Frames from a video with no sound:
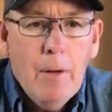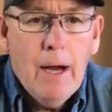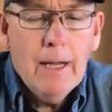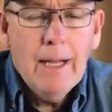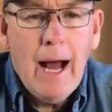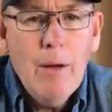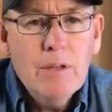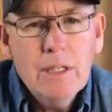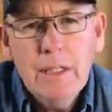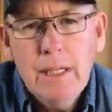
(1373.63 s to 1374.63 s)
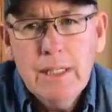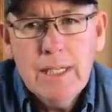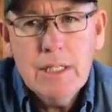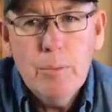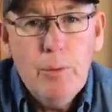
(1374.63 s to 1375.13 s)
Uh, I
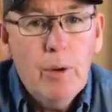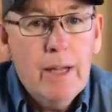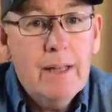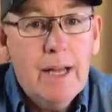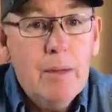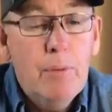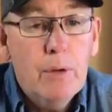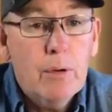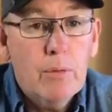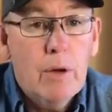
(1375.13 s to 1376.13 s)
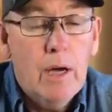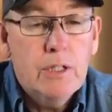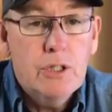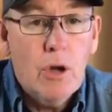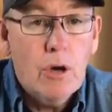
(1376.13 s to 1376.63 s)
was a little disappointed that he
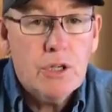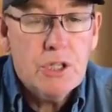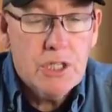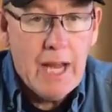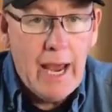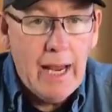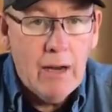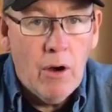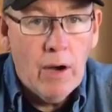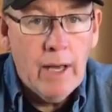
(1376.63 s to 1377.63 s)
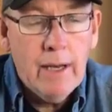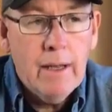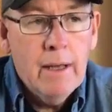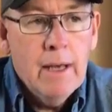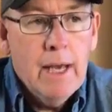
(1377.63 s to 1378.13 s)
put a, a dark stain
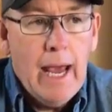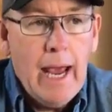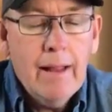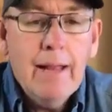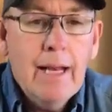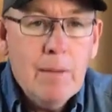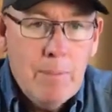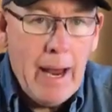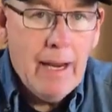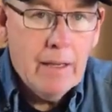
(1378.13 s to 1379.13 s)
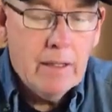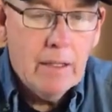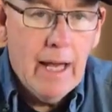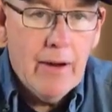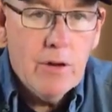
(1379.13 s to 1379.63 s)
on it, and then he
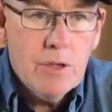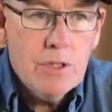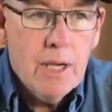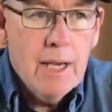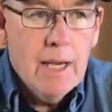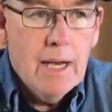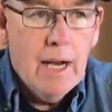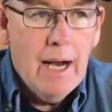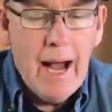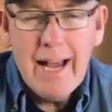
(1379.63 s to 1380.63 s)
painted the letters.